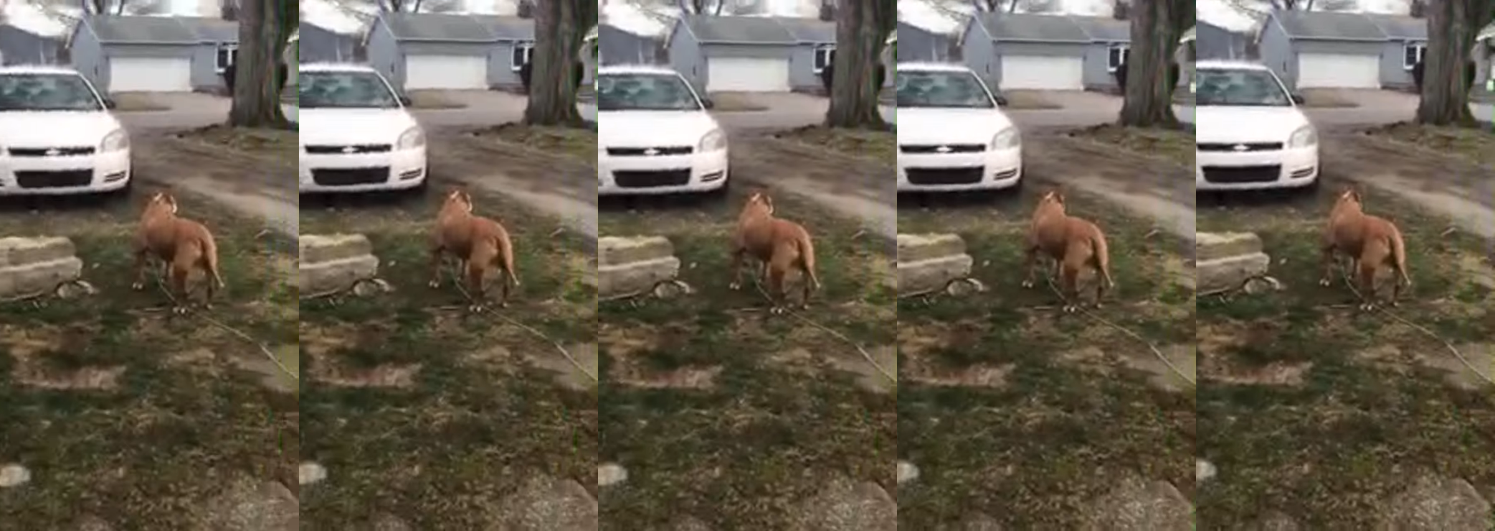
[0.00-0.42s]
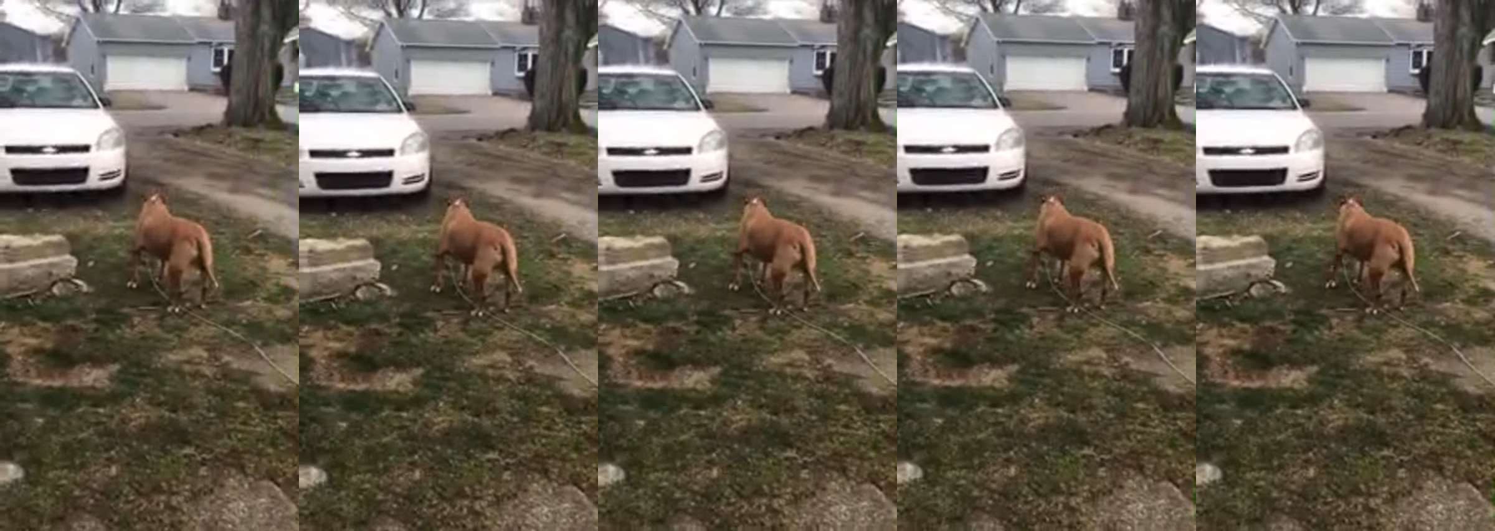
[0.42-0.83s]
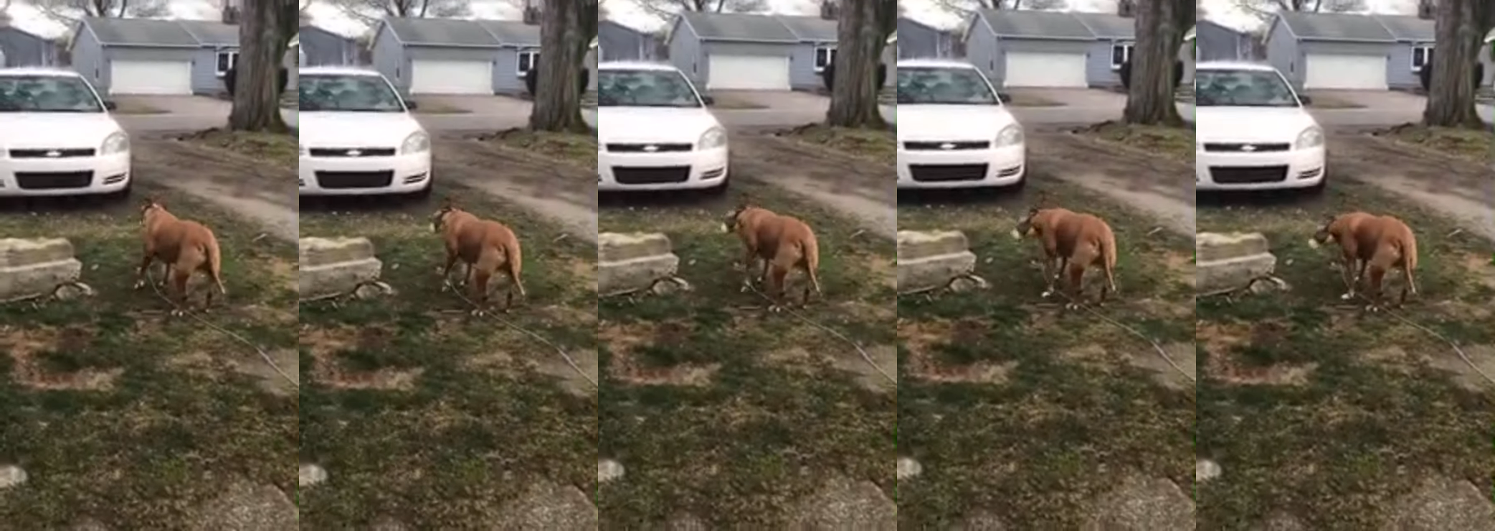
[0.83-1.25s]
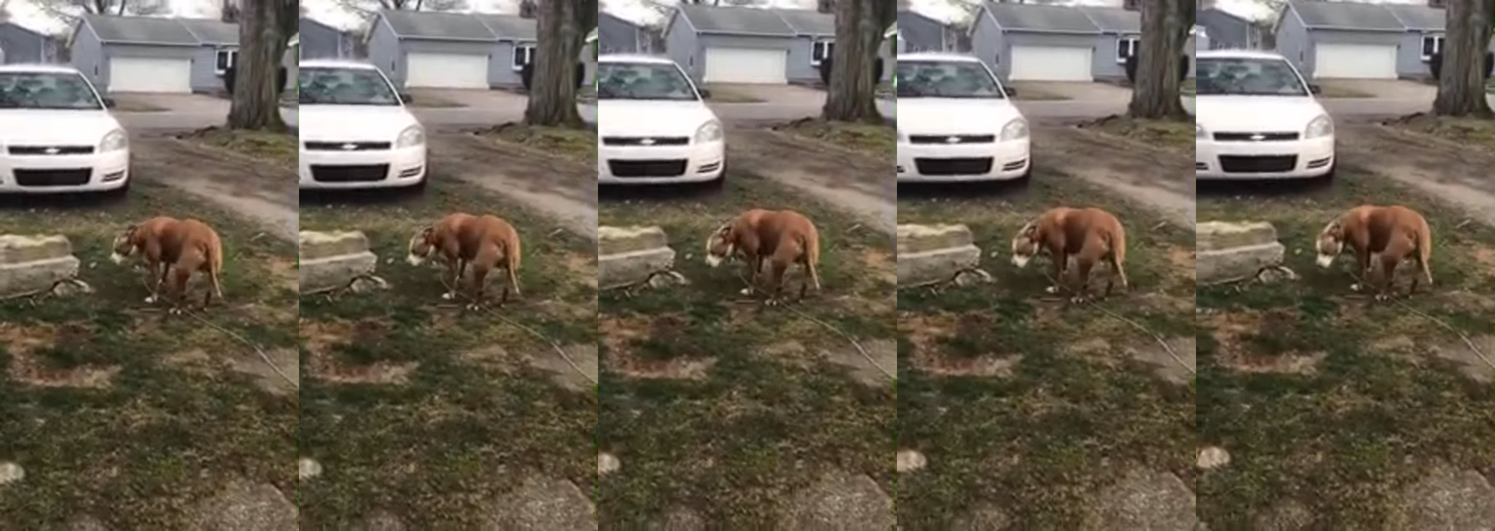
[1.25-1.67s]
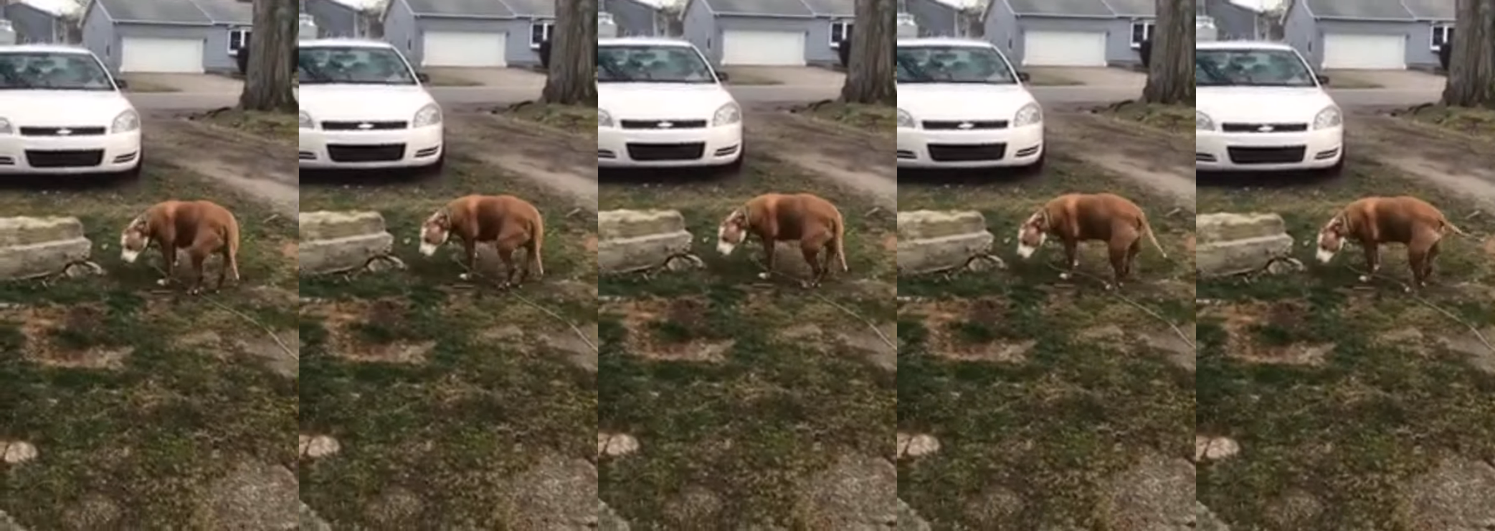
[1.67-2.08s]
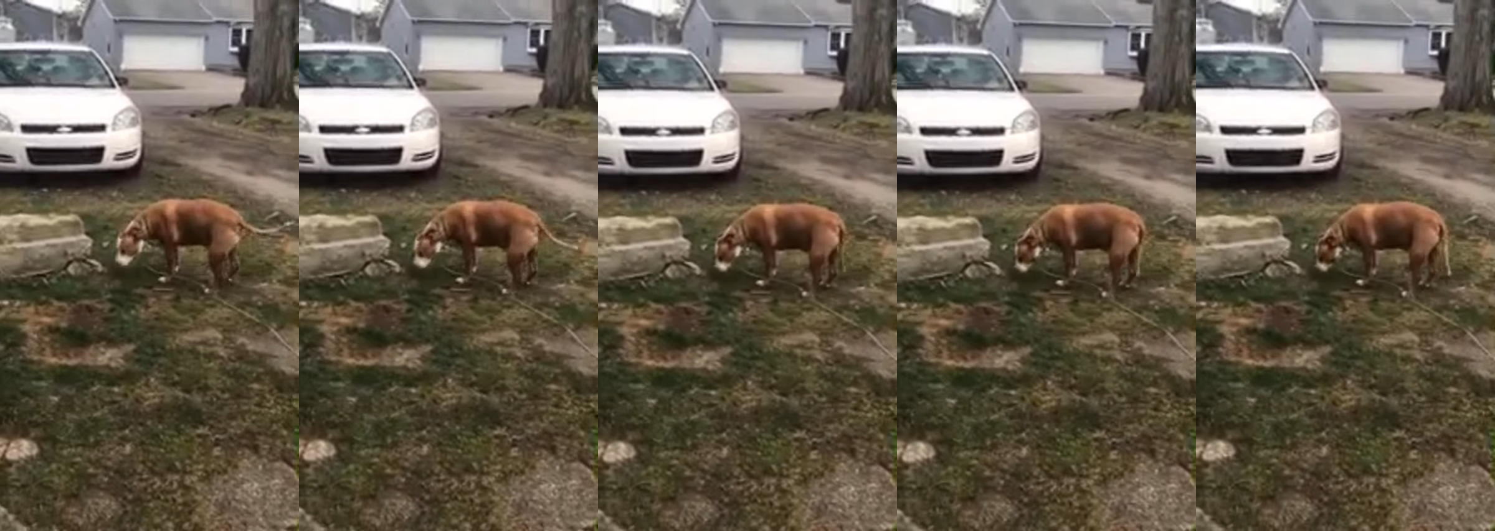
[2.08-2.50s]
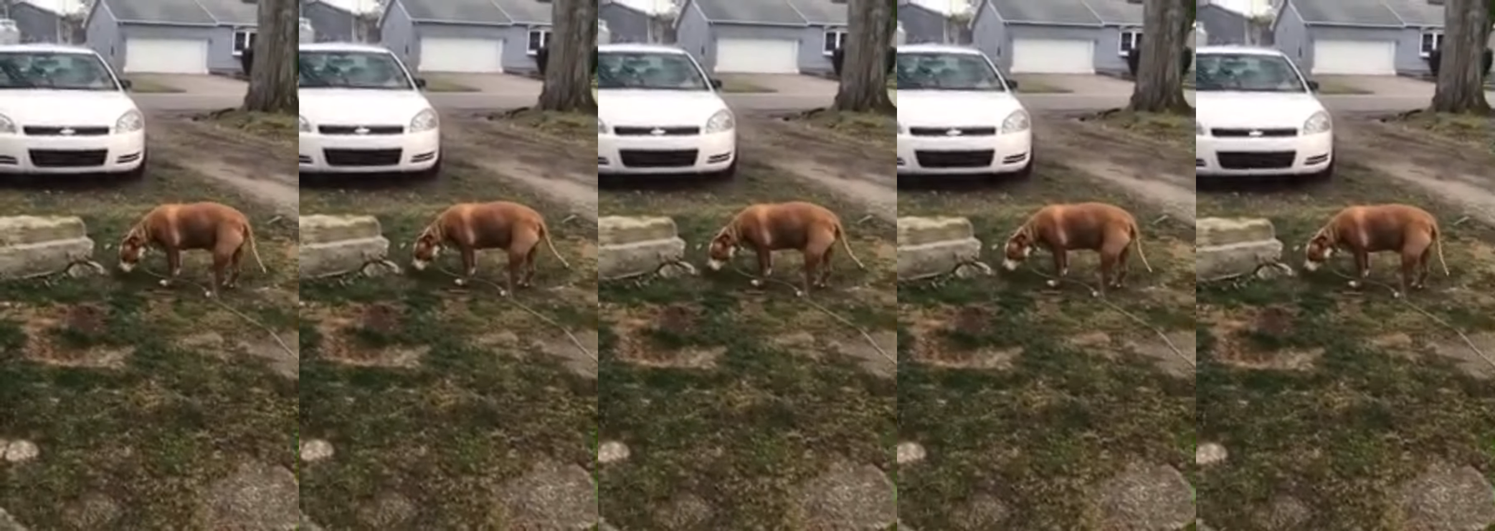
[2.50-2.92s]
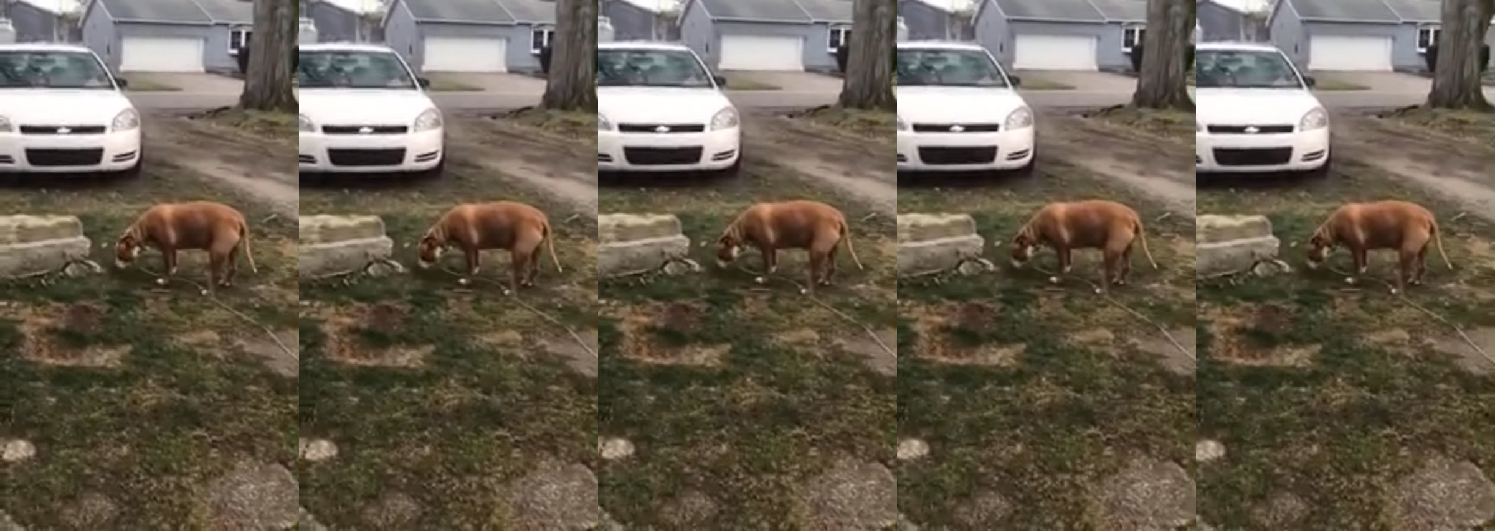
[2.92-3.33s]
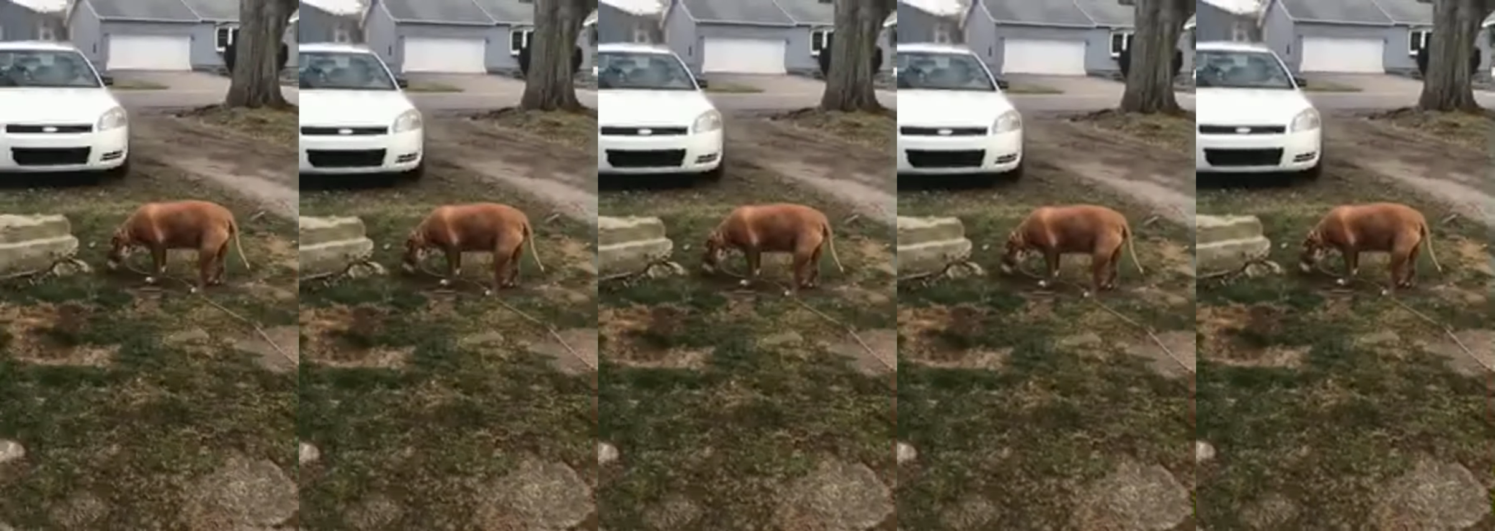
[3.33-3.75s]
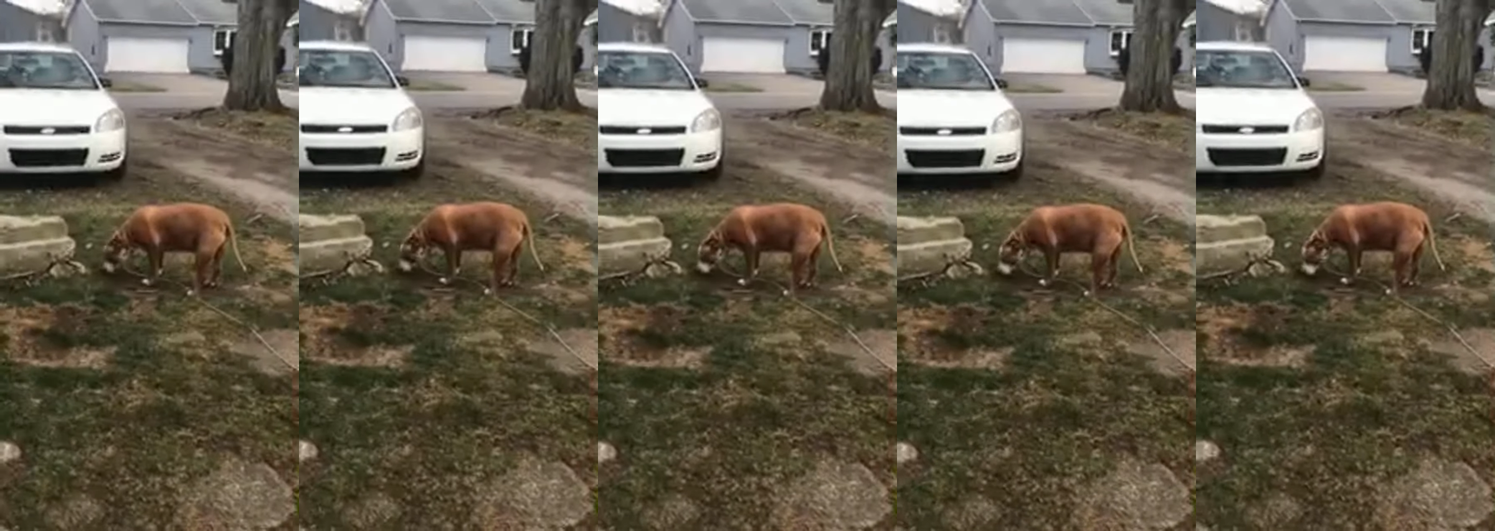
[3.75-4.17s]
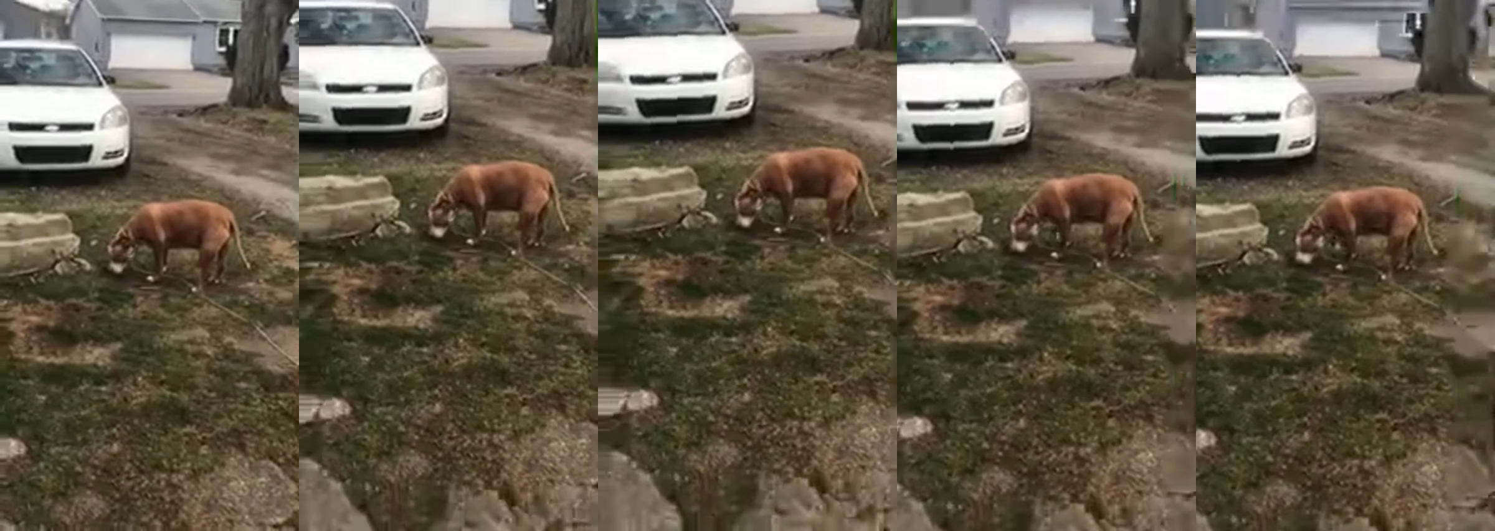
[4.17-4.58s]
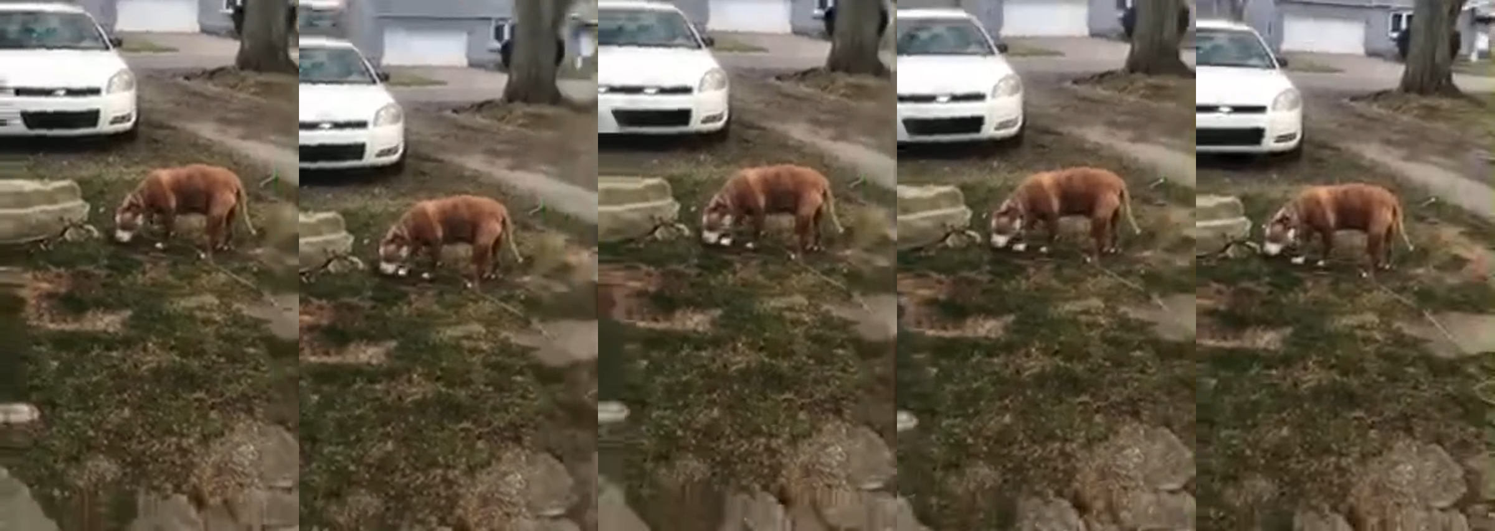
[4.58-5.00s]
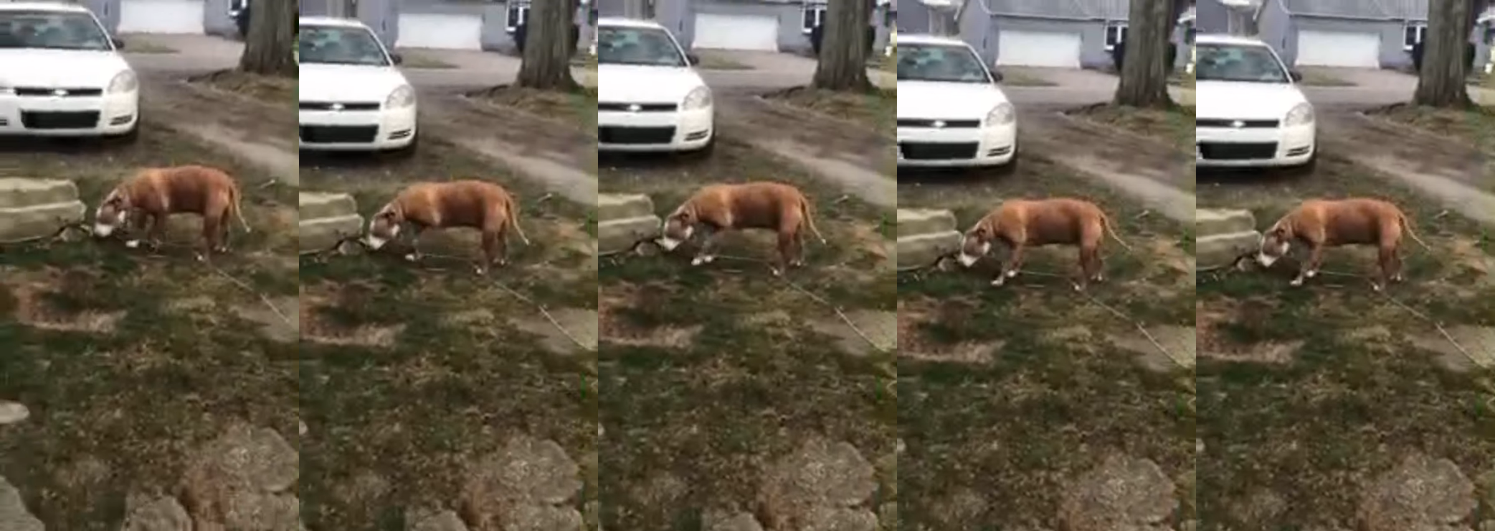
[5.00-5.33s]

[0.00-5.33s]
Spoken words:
No face is visible, so there are no lips to read.